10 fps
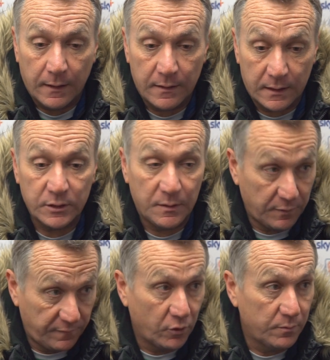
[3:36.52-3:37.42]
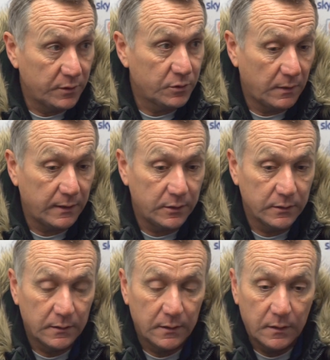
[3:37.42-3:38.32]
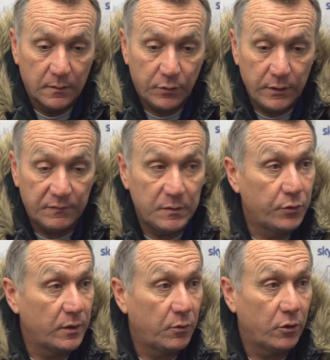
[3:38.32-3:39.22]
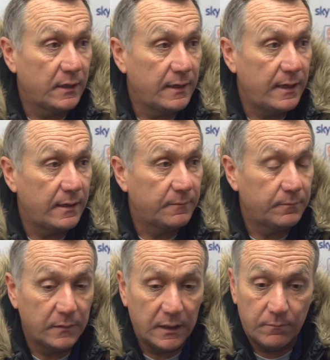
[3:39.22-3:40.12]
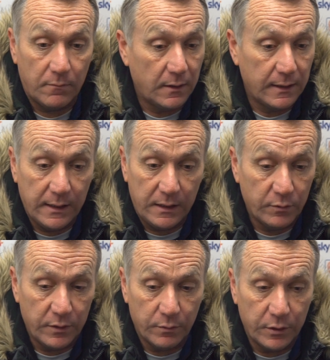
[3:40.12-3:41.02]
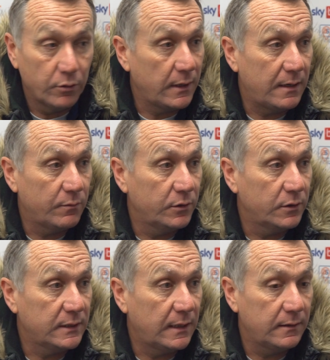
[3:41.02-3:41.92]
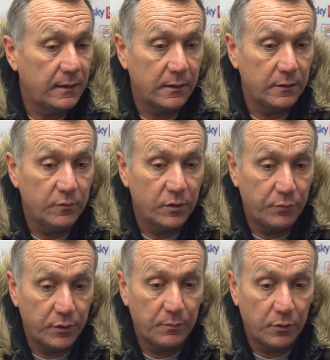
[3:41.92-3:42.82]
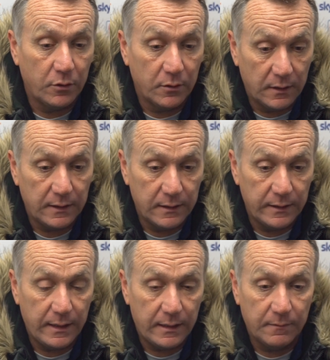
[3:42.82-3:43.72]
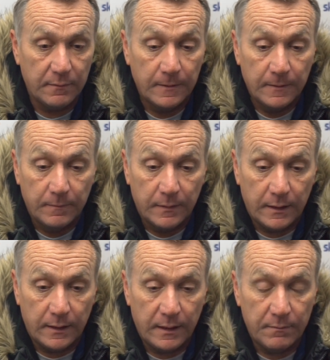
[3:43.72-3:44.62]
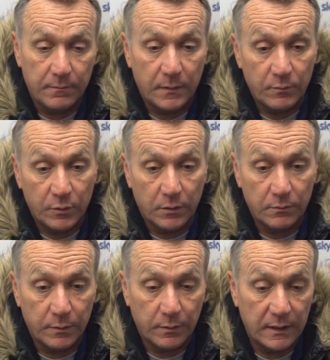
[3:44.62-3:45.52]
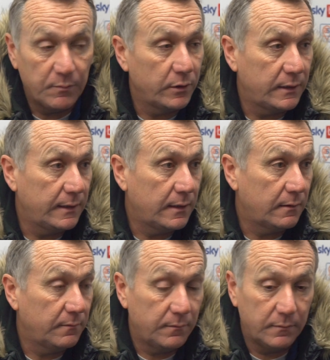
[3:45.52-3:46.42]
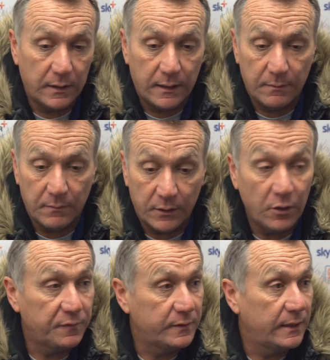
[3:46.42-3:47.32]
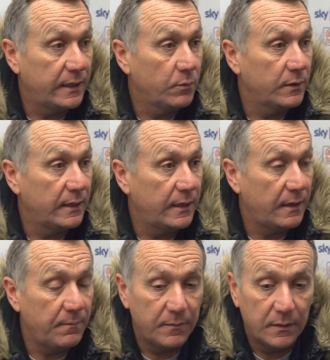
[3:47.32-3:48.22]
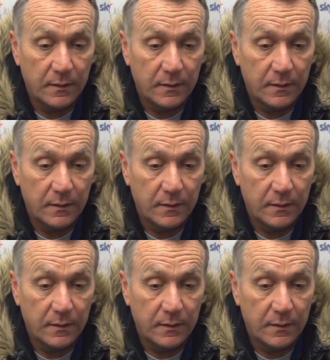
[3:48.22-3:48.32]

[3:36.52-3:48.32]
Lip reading: That's the performance wise. But you have to put the ball in the net. And again, we know that, we understand that. You've got to put the ball in the net. And we weren't able to do that enough today to win the game.